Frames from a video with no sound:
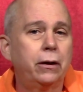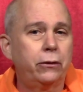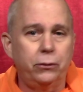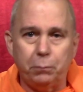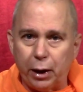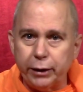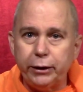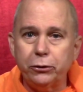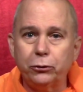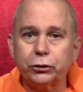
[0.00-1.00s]
The
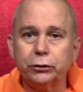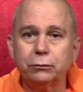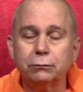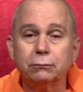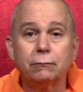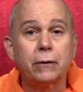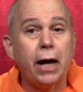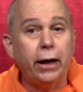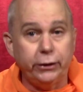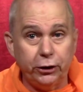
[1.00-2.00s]
mighty ocean
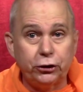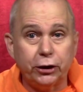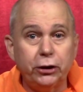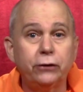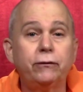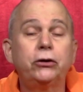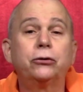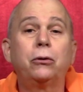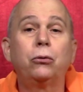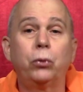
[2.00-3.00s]
and each
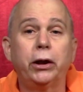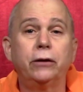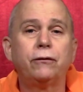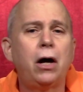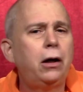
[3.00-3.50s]
individual wave